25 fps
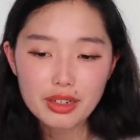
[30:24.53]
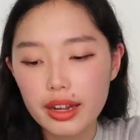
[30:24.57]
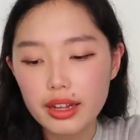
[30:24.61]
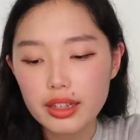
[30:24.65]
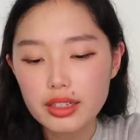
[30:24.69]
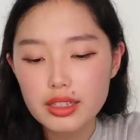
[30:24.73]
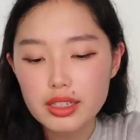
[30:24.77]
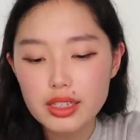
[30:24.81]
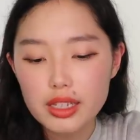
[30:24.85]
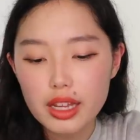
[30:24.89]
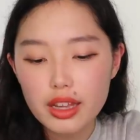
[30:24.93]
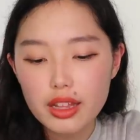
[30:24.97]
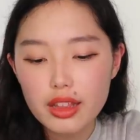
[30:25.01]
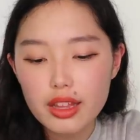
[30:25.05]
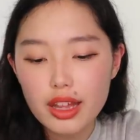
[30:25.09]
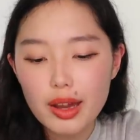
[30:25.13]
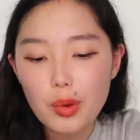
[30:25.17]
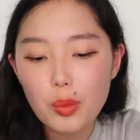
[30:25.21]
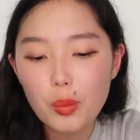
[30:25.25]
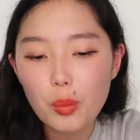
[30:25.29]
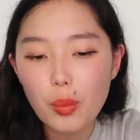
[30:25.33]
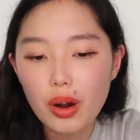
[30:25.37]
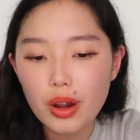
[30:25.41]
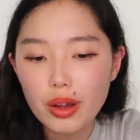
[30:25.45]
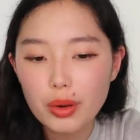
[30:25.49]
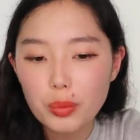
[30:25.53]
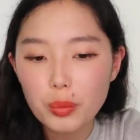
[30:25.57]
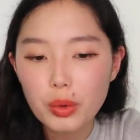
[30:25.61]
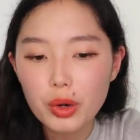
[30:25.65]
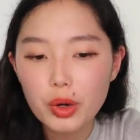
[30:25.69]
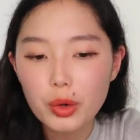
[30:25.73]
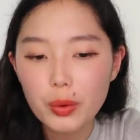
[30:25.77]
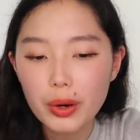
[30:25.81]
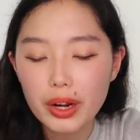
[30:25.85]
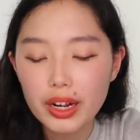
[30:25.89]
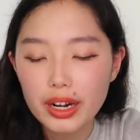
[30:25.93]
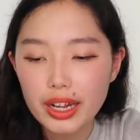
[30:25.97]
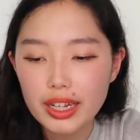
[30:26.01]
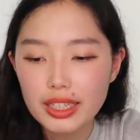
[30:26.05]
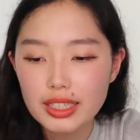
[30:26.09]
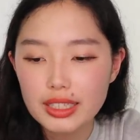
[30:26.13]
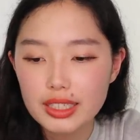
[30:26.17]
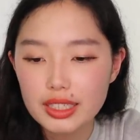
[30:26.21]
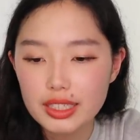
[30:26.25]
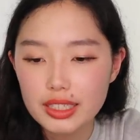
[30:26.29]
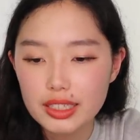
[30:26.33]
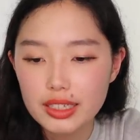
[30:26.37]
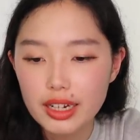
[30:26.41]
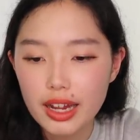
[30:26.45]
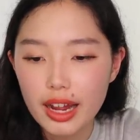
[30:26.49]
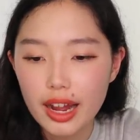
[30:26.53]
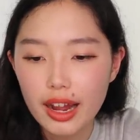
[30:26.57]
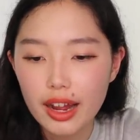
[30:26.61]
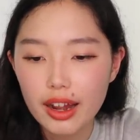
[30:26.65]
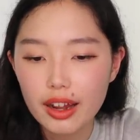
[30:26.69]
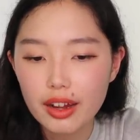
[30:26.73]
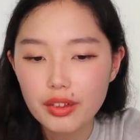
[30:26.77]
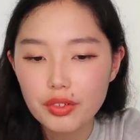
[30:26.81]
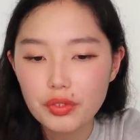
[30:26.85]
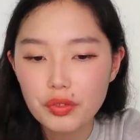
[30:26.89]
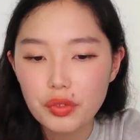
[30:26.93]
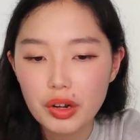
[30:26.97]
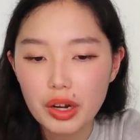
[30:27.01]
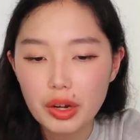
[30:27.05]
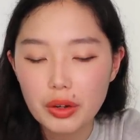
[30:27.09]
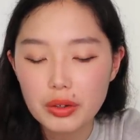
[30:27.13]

I can say that one regret I did have when